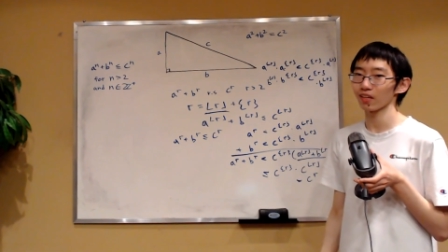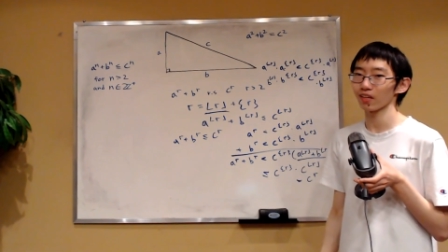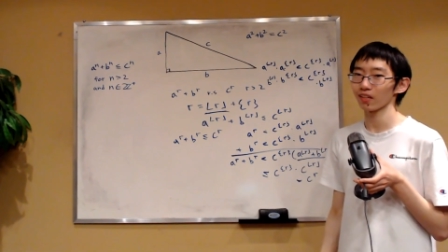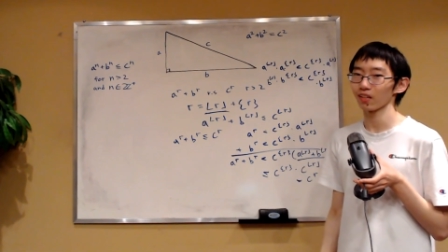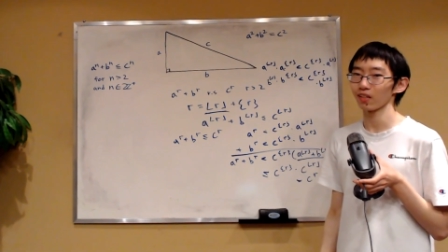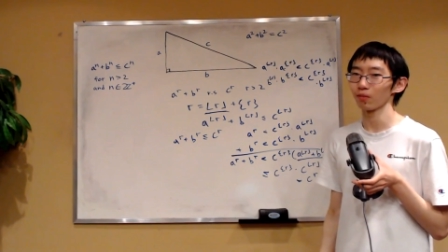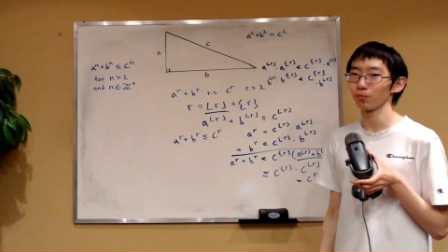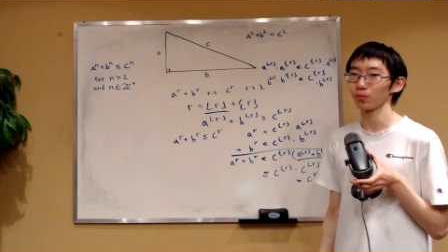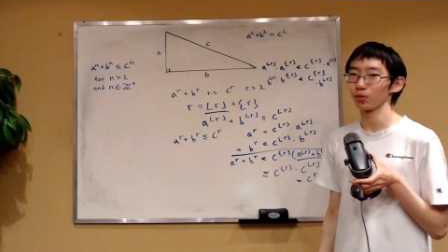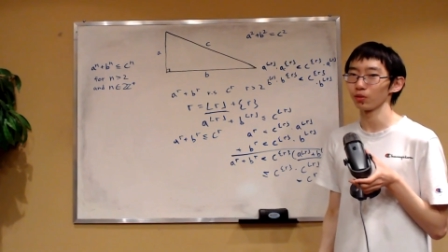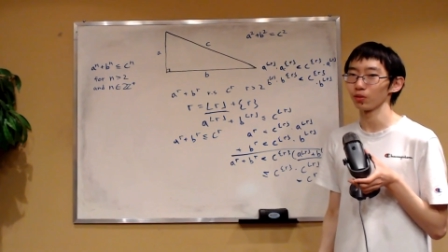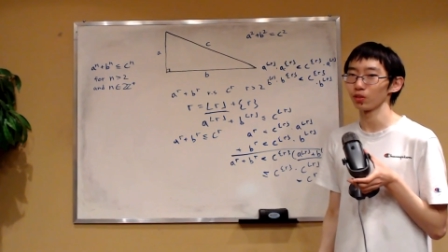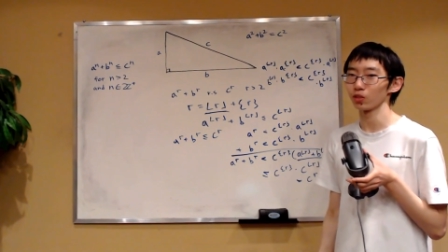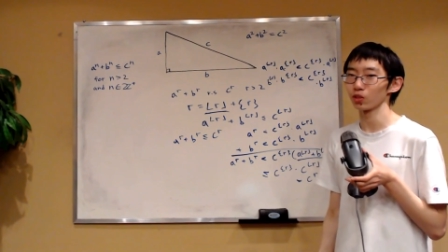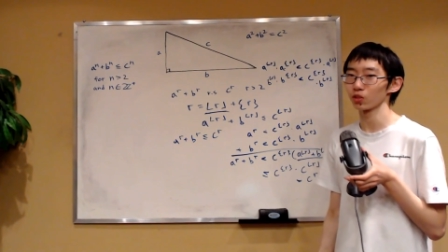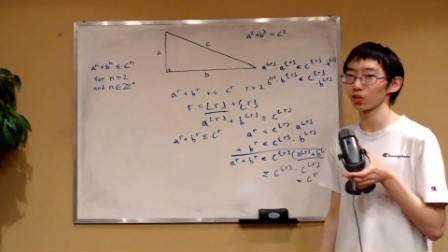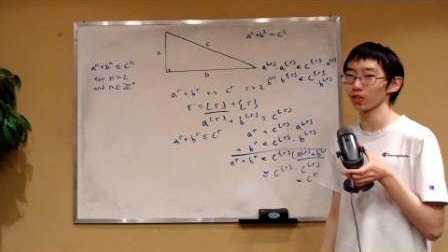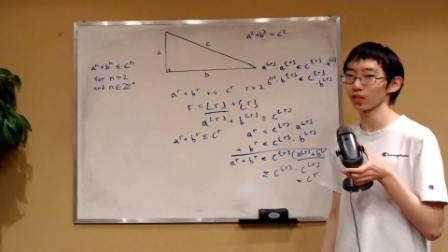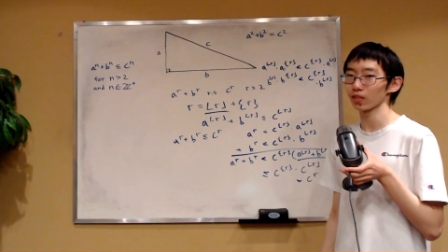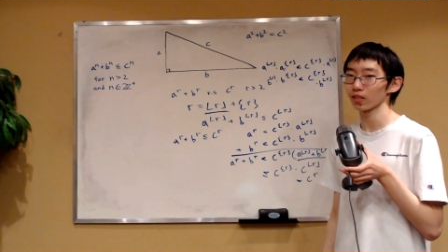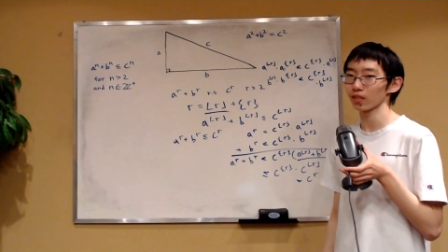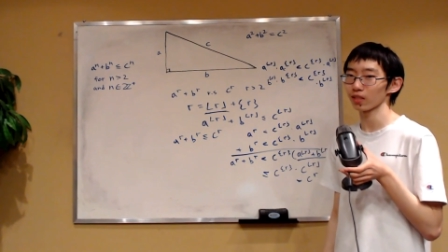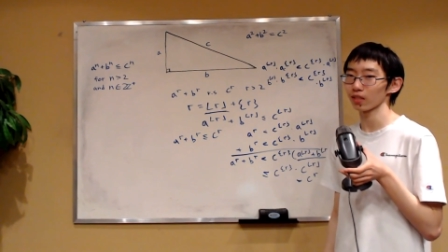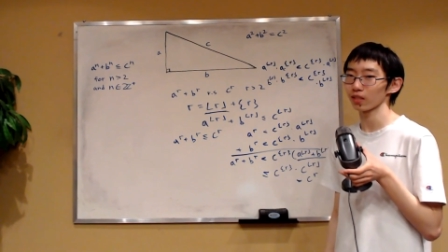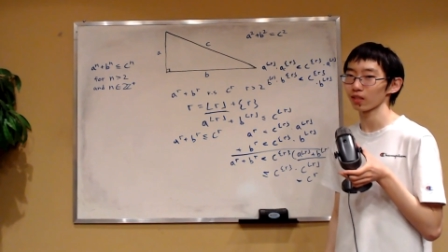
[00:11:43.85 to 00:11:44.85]
I hope you
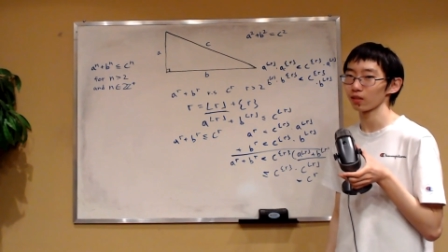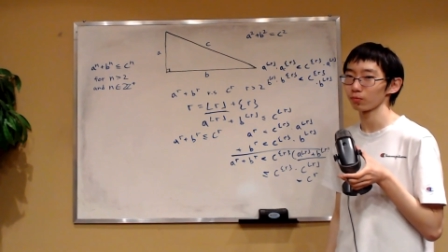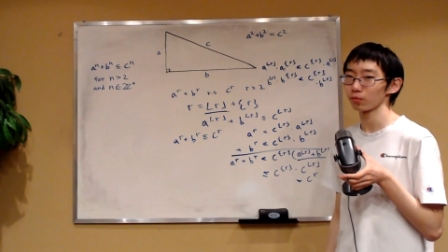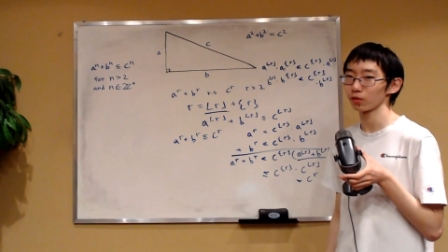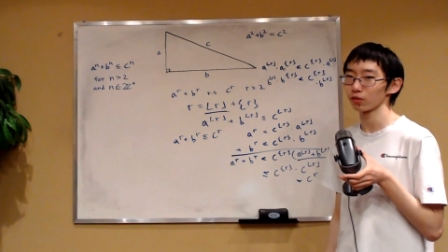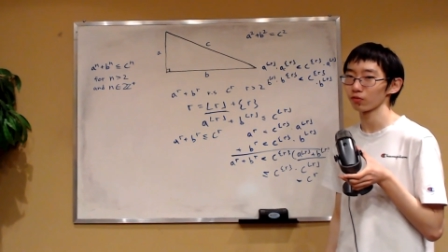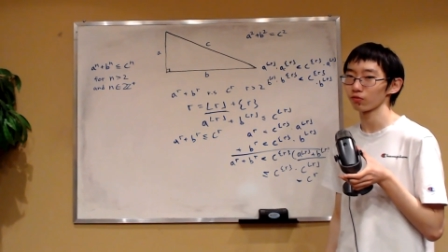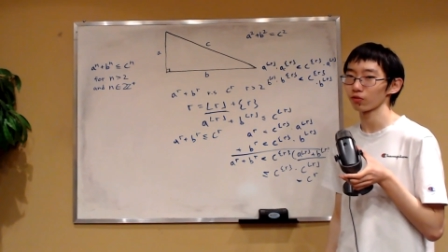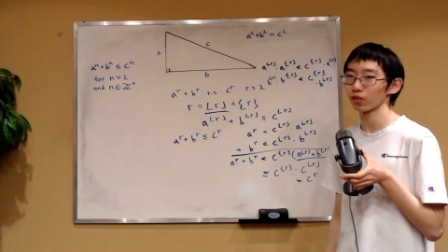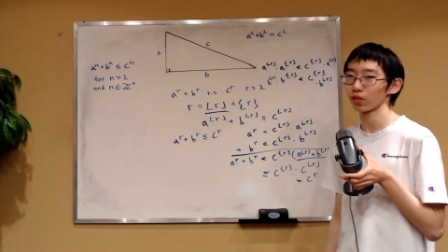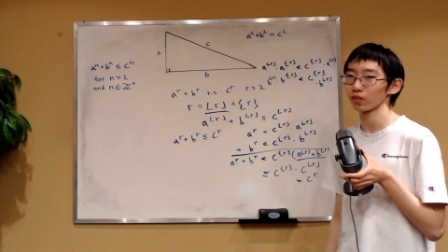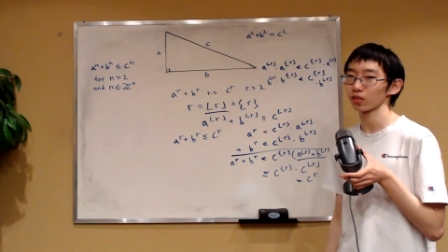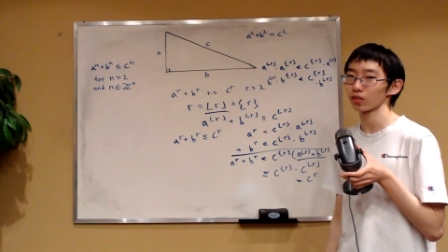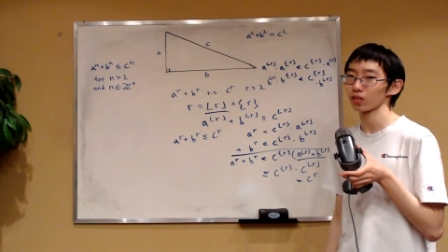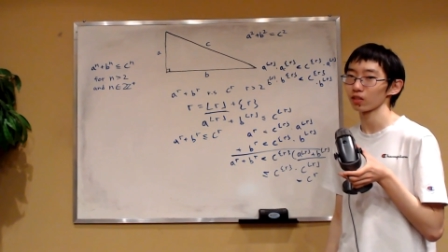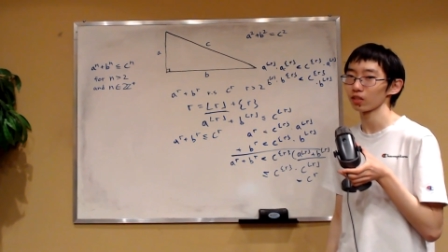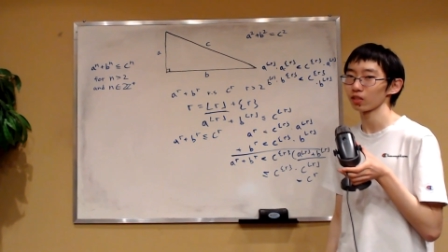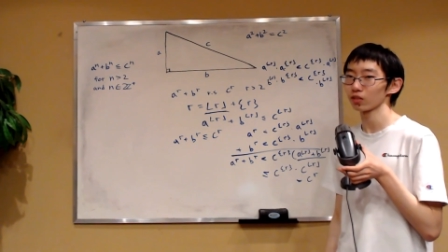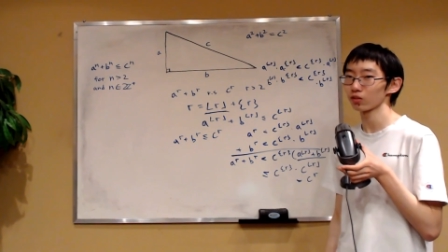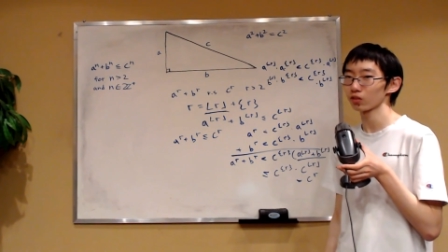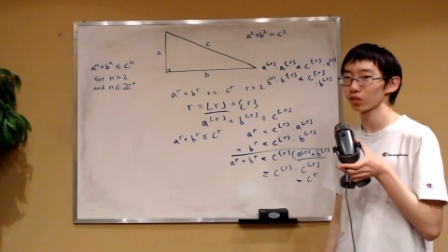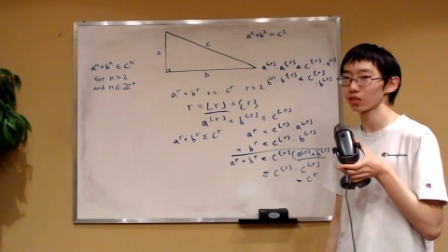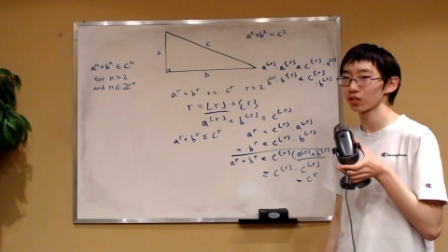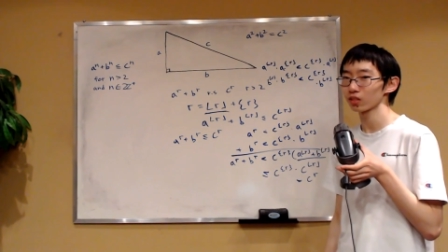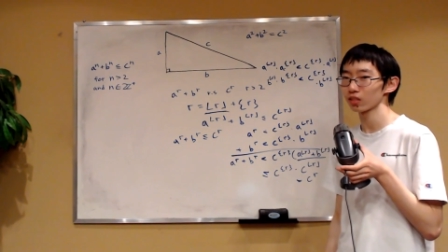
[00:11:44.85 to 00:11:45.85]
enjoyed it. I hope you found it
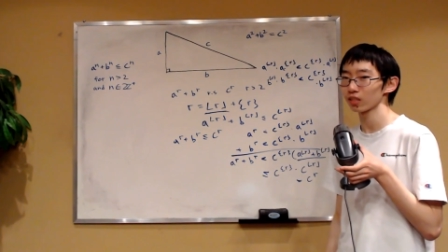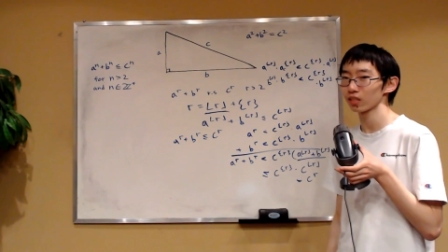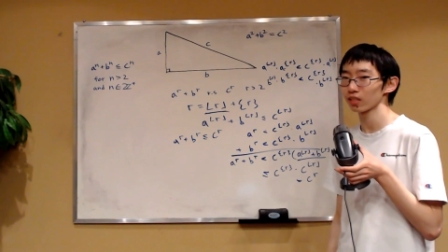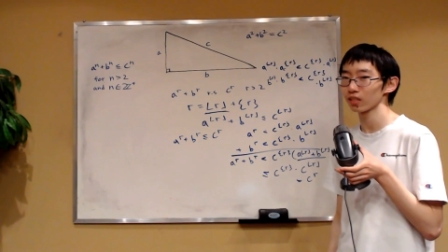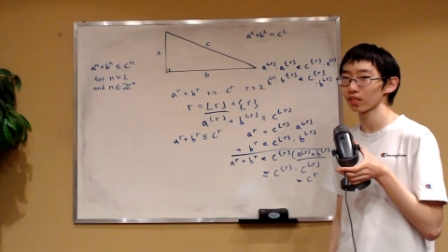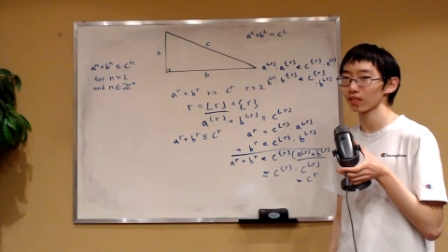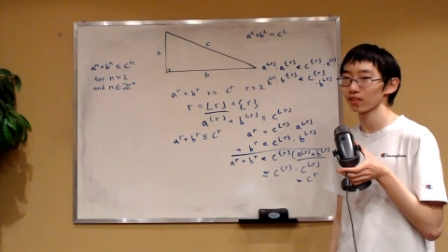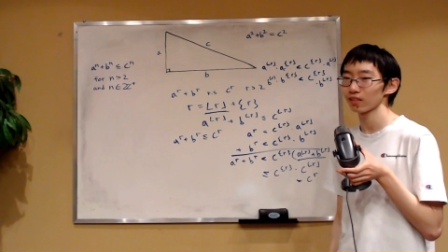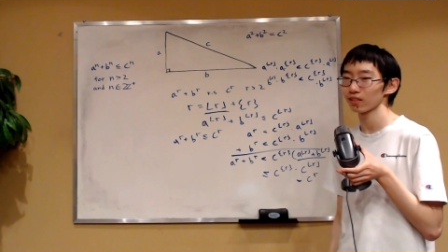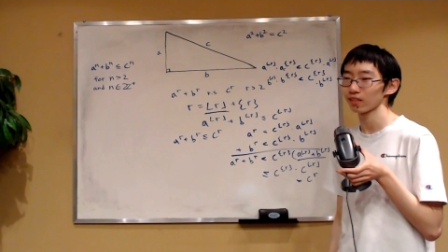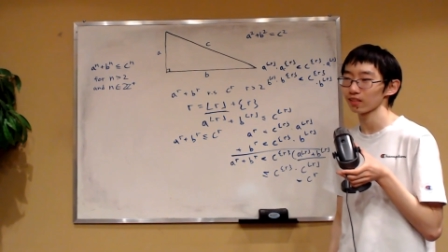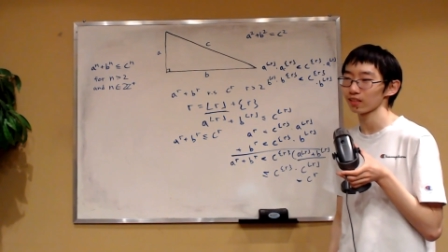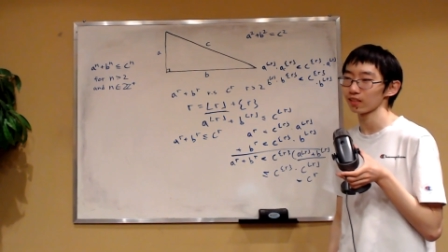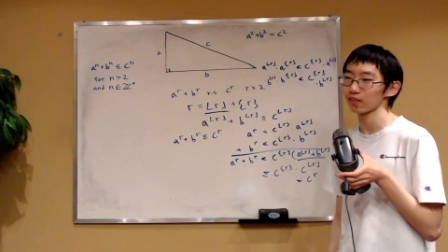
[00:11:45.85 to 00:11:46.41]
interesting.